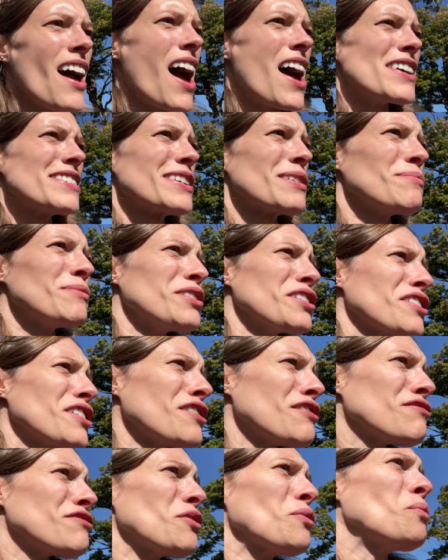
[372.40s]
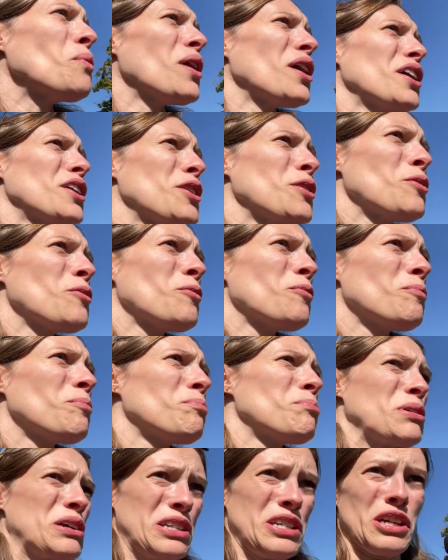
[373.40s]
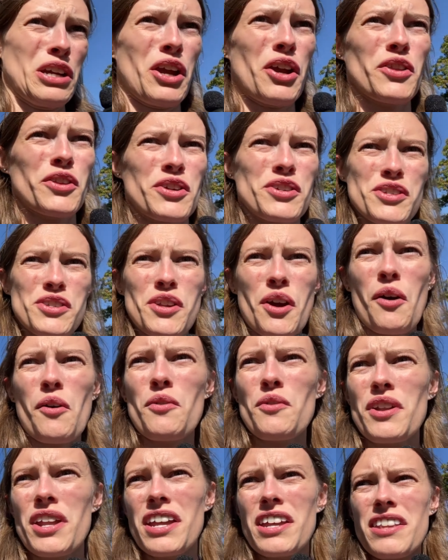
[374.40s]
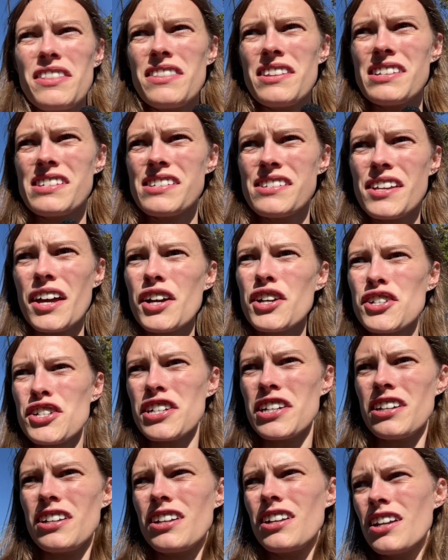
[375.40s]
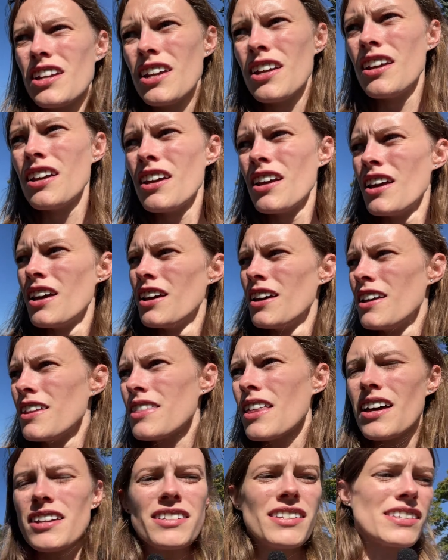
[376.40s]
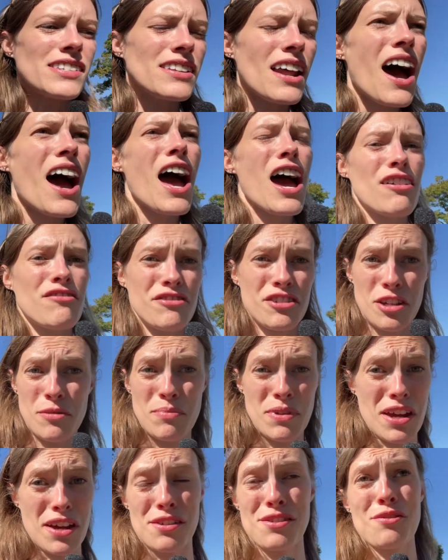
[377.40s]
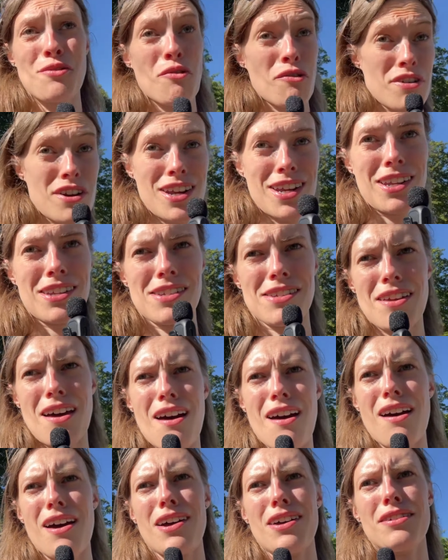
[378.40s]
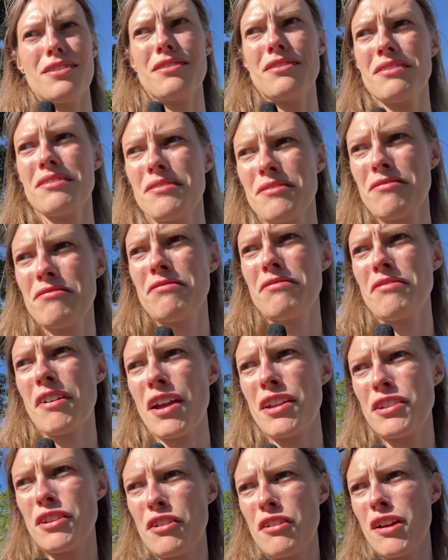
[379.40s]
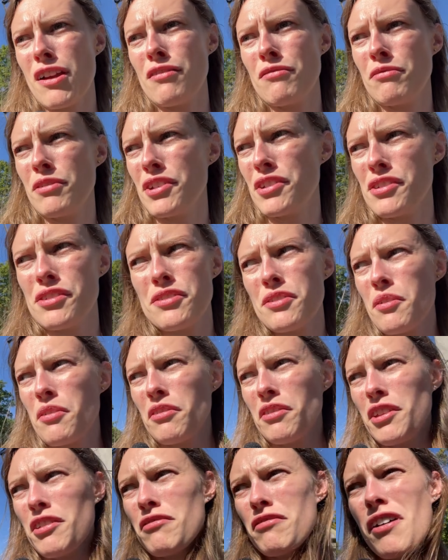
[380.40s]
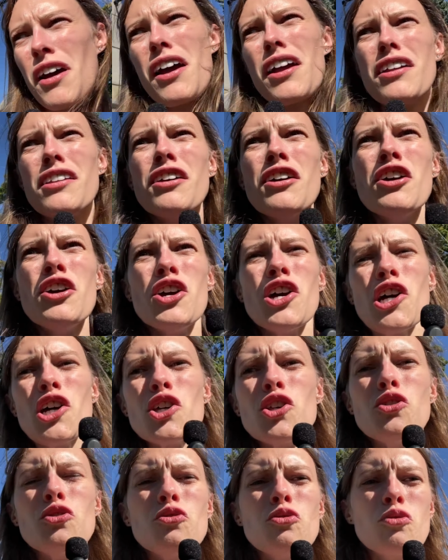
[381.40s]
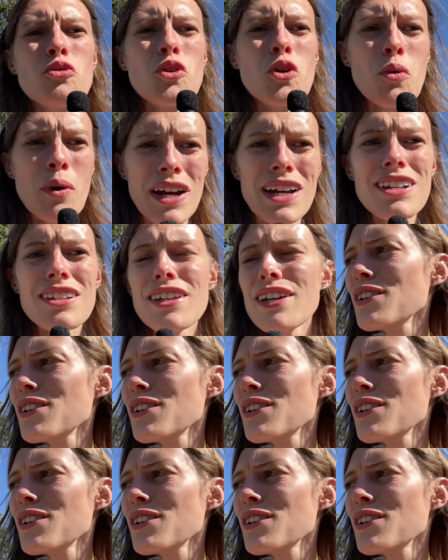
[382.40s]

As I'm looking for one particular stone in this section that does not have GPS coordinates on Find a Grave, which is totally fine, you quickly